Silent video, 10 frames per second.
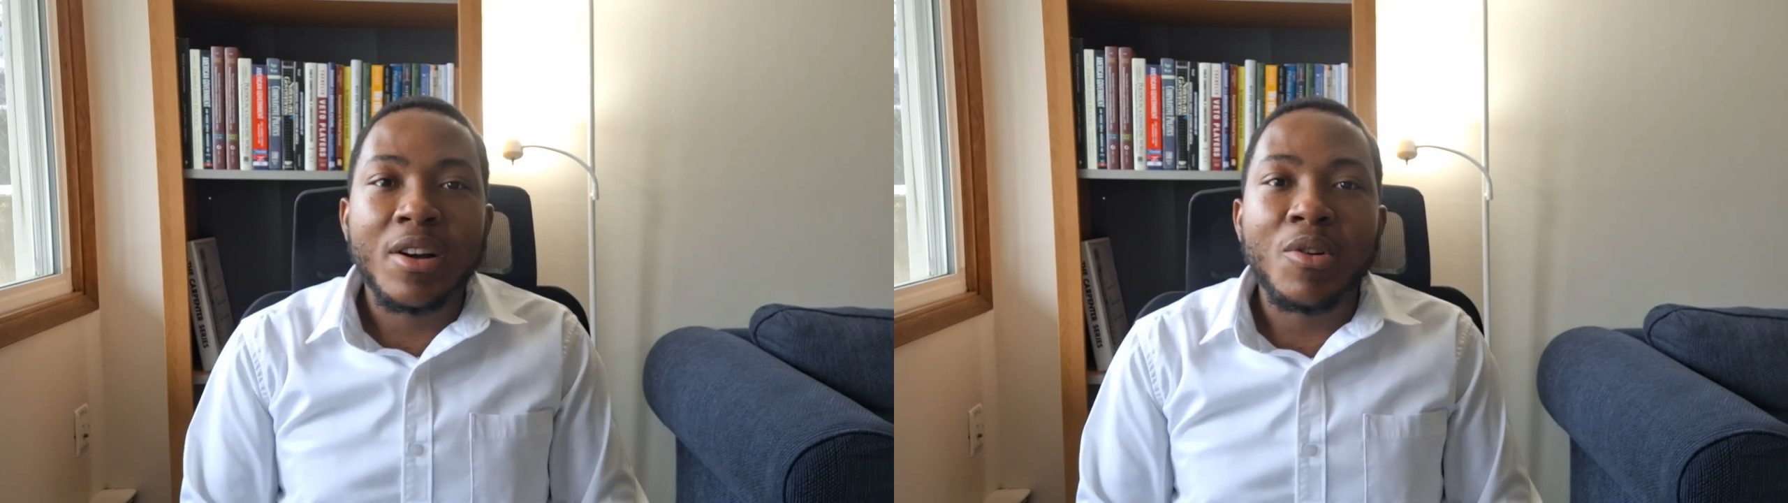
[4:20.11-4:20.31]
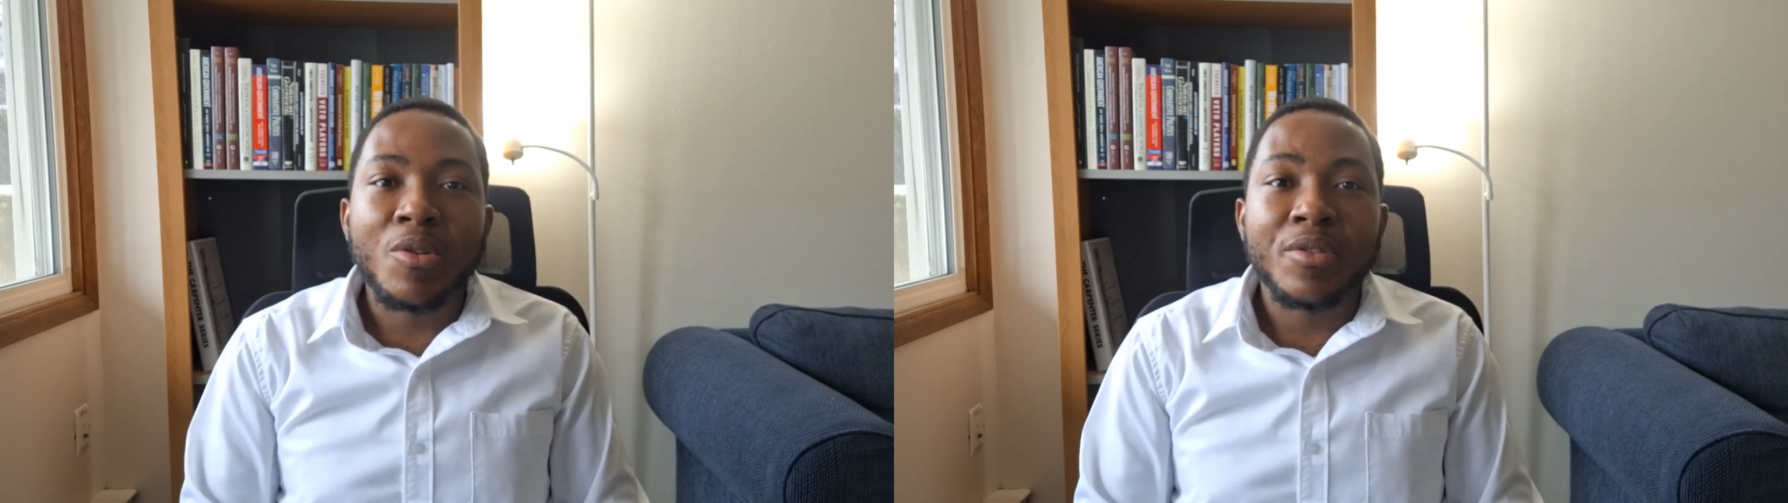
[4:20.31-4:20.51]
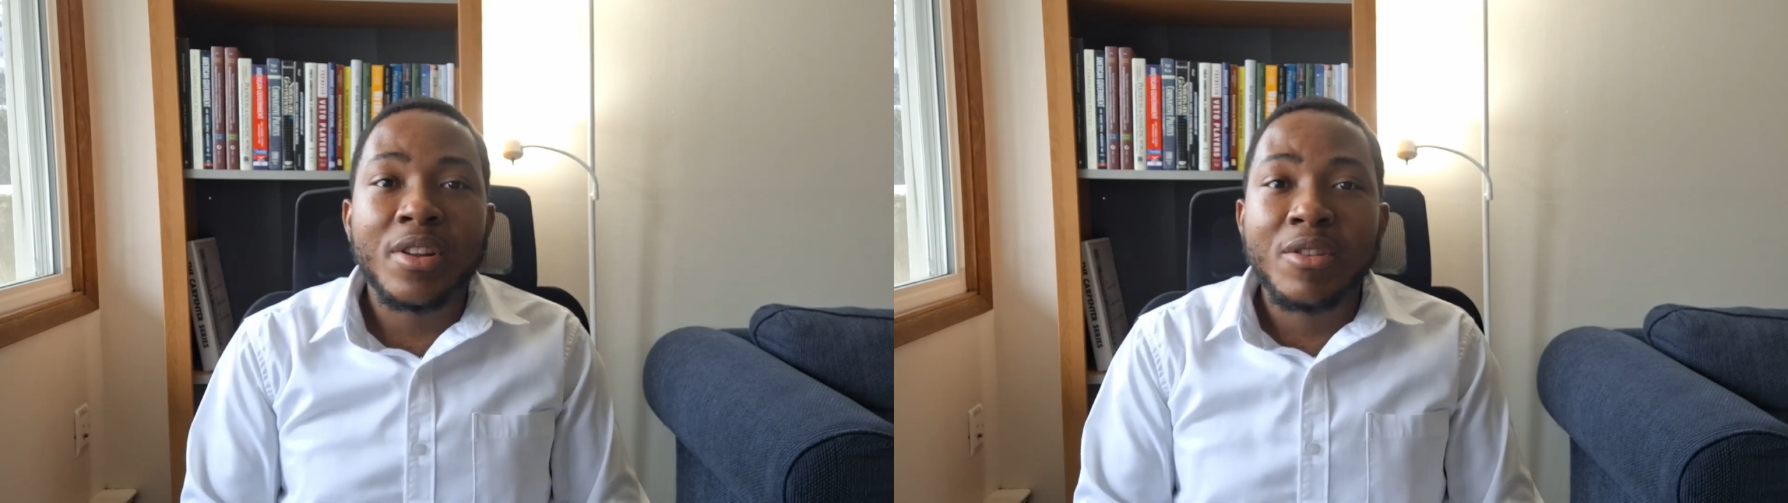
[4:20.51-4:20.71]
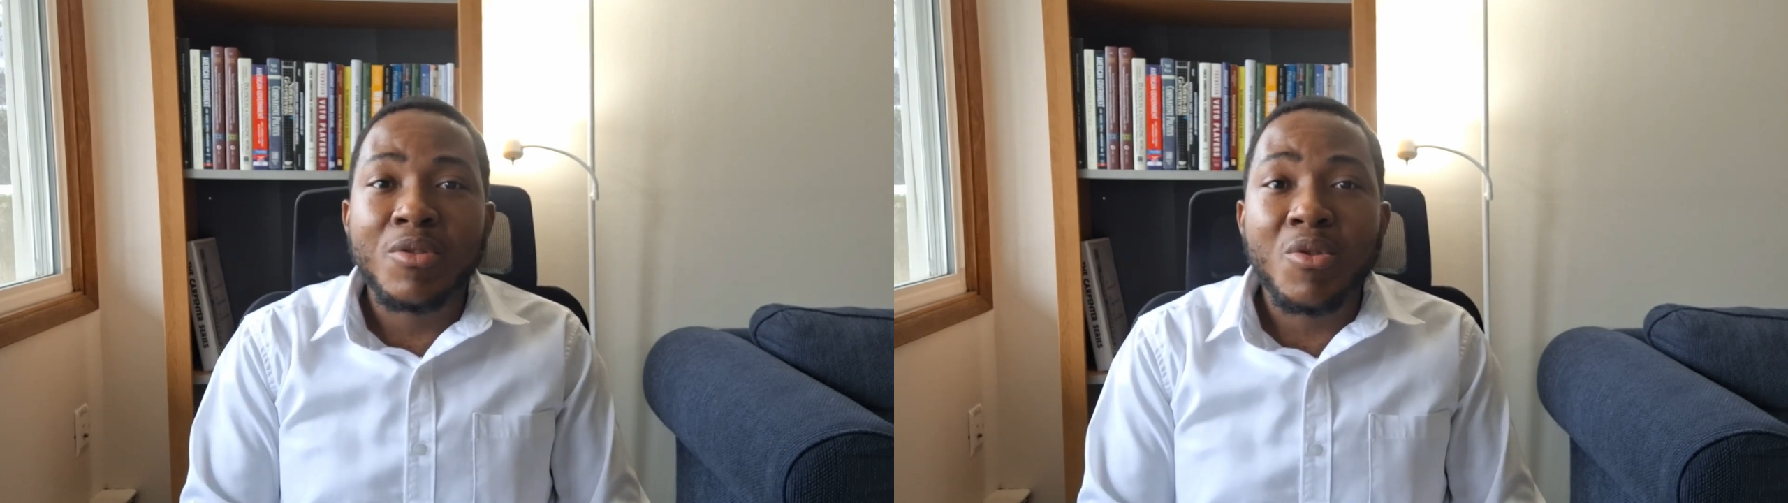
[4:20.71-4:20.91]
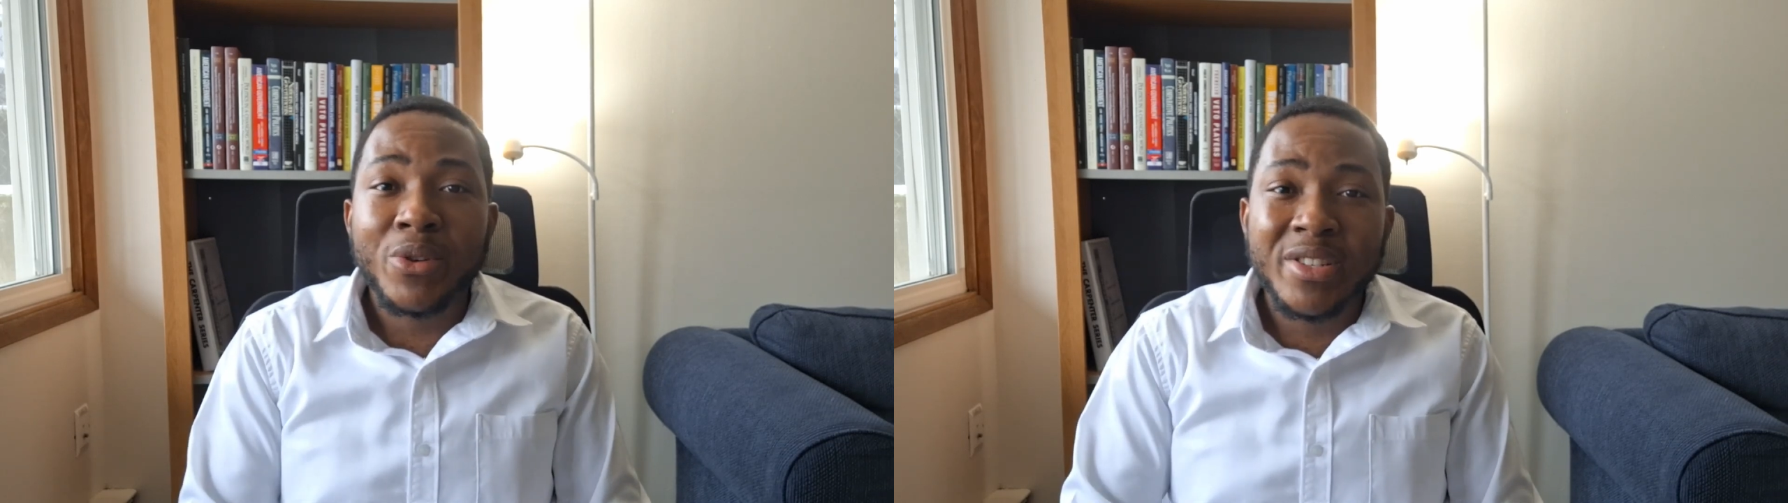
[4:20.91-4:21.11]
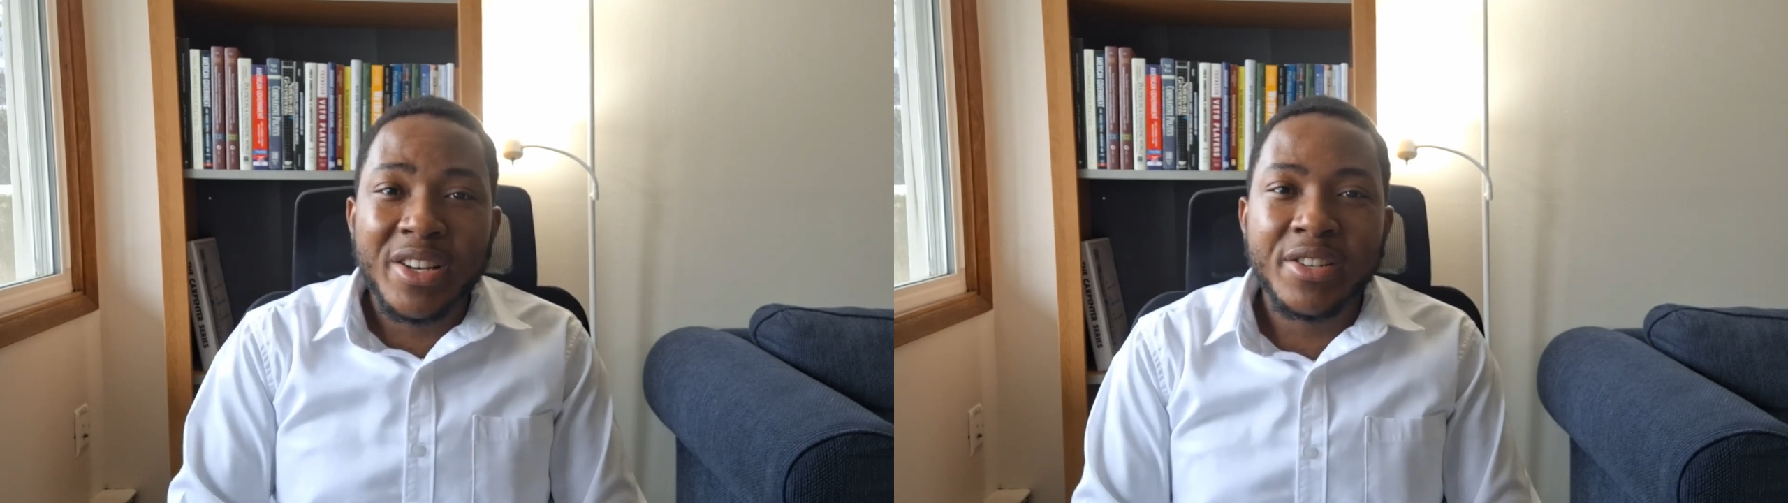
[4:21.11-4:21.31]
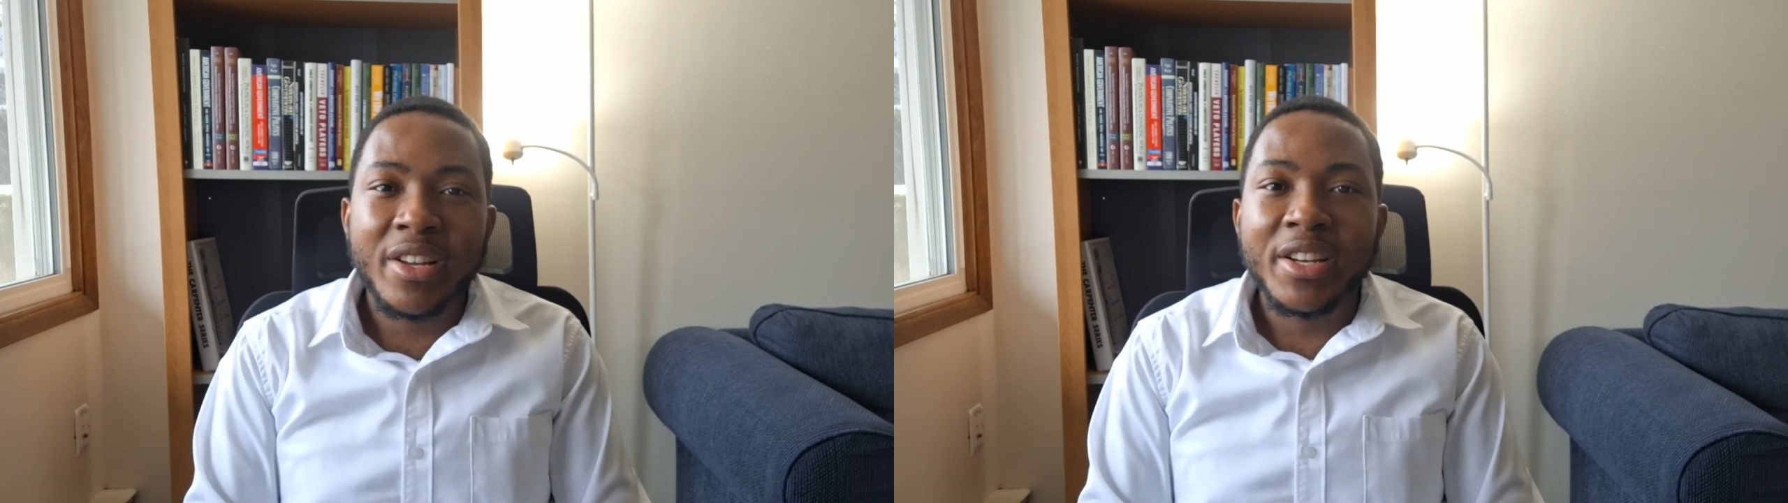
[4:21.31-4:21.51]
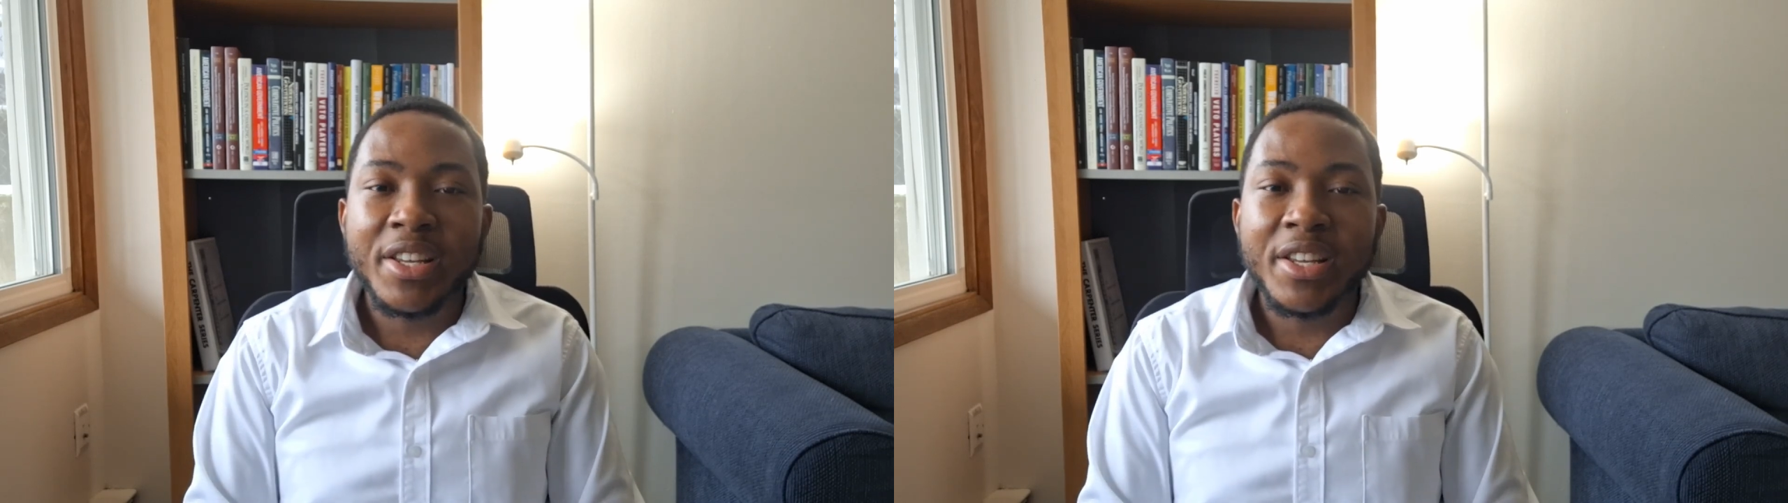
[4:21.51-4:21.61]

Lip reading: on gross national